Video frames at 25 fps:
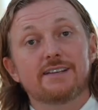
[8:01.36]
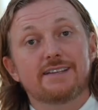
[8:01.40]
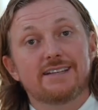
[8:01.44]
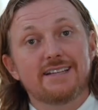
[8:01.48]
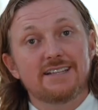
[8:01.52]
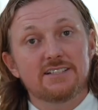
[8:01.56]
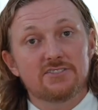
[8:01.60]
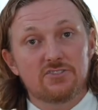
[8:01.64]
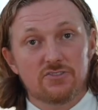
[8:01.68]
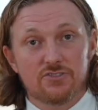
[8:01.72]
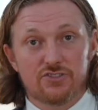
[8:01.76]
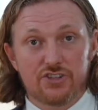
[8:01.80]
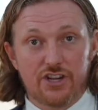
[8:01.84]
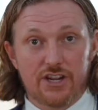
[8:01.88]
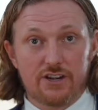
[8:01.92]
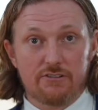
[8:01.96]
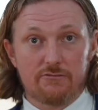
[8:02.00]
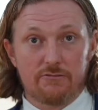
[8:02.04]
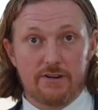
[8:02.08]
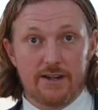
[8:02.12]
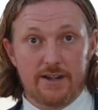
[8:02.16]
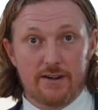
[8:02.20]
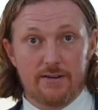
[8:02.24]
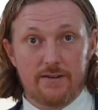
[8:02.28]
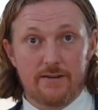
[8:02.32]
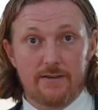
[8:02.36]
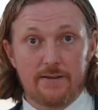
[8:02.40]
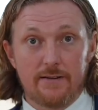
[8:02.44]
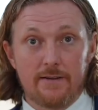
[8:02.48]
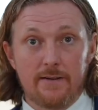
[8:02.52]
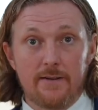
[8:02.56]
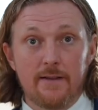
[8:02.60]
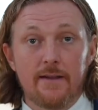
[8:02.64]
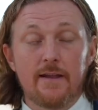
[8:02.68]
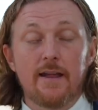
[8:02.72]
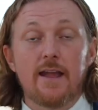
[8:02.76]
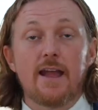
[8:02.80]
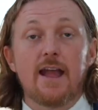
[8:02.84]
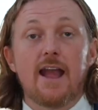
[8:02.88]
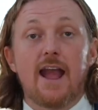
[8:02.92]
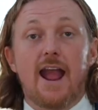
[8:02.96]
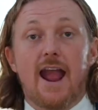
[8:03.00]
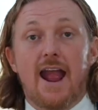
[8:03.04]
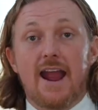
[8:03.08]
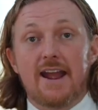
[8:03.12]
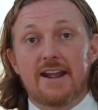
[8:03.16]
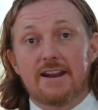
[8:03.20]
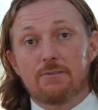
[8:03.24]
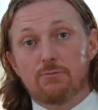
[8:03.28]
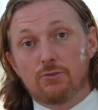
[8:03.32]
a diesel generator,
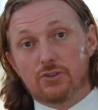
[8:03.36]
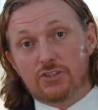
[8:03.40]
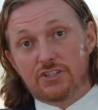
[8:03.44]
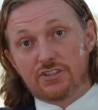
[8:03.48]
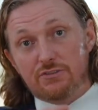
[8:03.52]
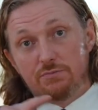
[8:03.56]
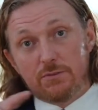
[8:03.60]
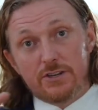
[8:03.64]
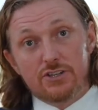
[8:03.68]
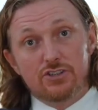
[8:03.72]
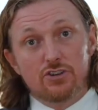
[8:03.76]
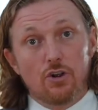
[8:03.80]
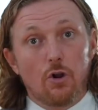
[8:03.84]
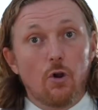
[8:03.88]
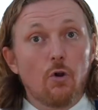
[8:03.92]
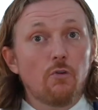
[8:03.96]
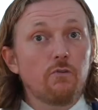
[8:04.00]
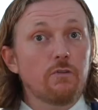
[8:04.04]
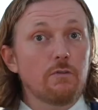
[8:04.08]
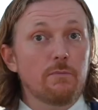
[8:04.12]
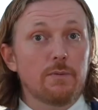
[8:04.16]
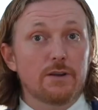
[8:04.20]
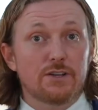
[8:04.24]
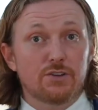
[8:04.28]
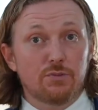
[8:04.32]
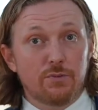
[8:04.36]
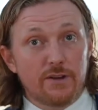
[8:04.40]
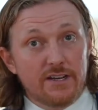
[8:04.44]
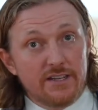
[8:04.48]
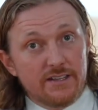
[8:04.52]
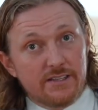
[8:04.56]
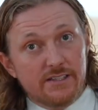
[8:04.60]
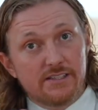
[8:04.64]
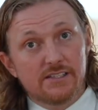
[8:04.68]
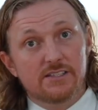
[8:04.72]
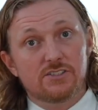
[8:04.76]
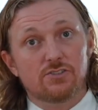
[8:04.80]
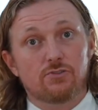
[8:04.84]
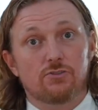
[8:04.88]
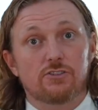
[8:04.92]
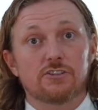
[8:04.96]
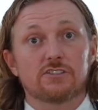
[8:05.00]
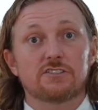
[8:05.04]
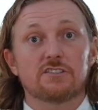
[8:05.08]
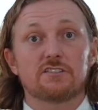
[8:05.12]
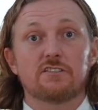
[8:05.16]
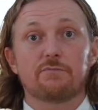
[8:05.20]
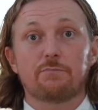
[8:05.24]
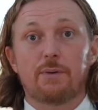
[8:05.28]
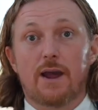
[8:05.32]
and it will switch over between these
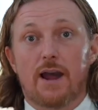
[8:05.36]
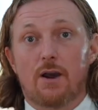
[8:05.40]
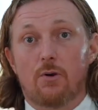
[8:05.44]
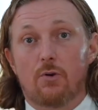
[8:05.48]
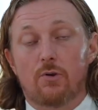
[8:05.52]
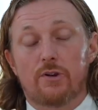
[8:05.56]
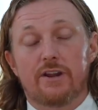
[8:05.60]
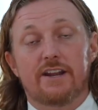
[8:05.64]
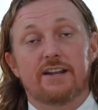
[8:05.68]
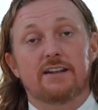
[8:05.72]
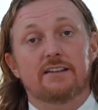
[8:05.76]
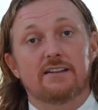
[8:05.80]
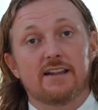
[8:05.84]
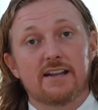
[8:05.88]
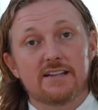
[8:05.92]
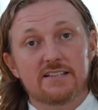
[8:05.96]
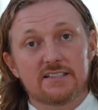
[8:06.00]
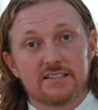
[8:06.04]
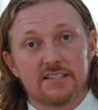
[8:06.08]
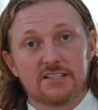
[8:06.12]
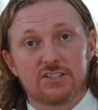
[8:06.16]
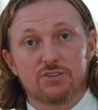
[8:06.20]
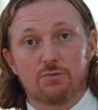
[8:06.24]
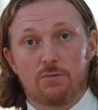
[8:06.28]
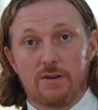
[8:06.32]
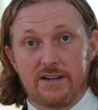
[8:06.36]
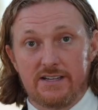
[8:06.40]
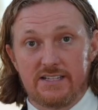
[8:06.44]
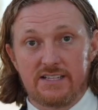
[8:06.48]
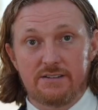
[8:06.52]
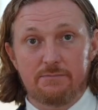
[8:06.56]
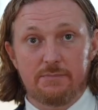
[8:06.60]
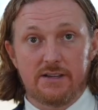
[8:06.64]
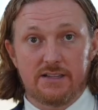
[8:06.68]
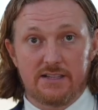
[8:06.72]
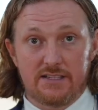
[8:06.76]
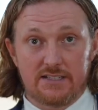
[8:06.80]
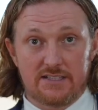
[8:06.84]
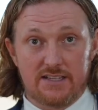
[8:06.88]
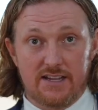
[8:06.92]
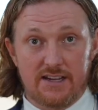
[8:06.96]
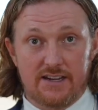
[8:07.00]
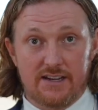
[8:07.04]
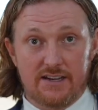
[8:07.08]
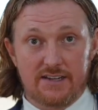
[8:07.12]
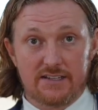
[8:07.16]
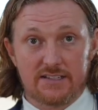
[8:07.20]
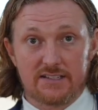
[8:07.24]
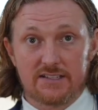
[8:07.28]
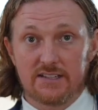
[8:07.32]
sources of power in less than 20
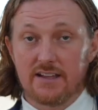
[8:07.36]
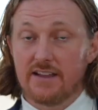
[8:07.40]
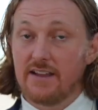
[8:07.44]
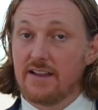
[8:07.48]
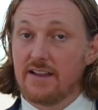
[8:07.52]
milliseconds.